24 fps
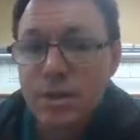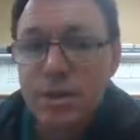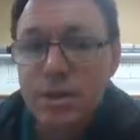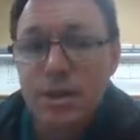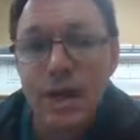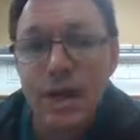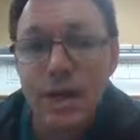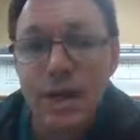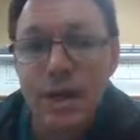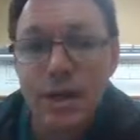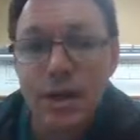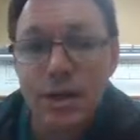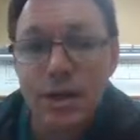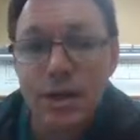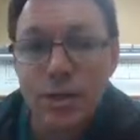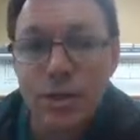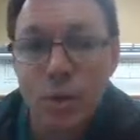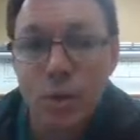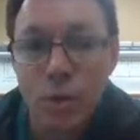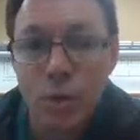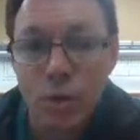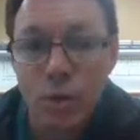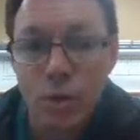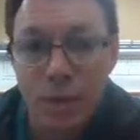Now, if
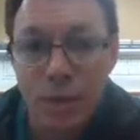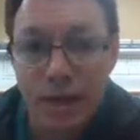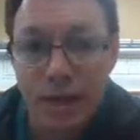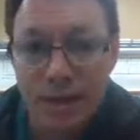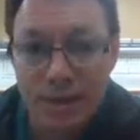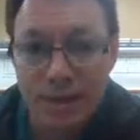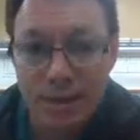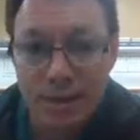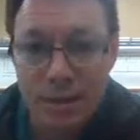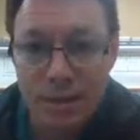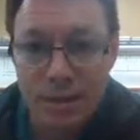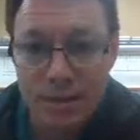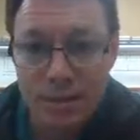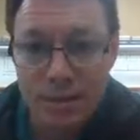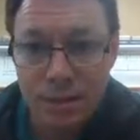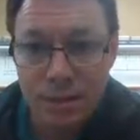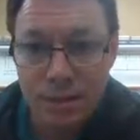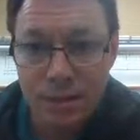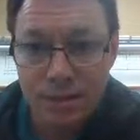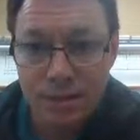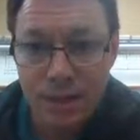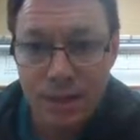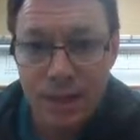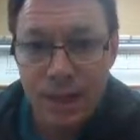you want to write that,
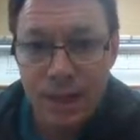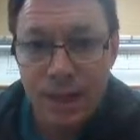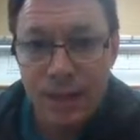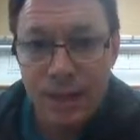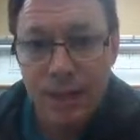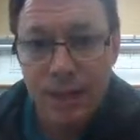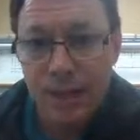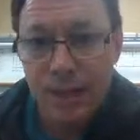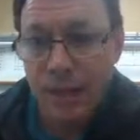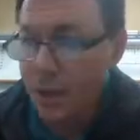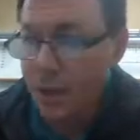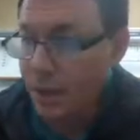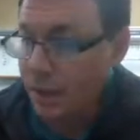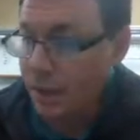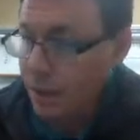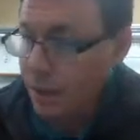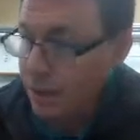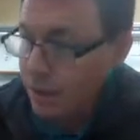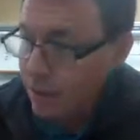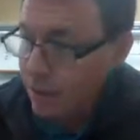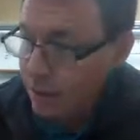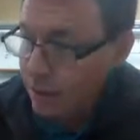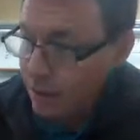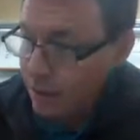and
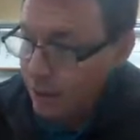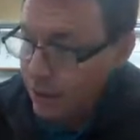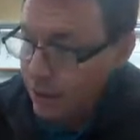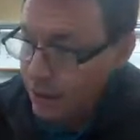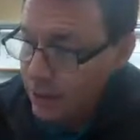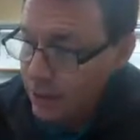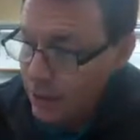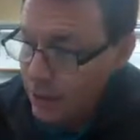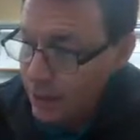then like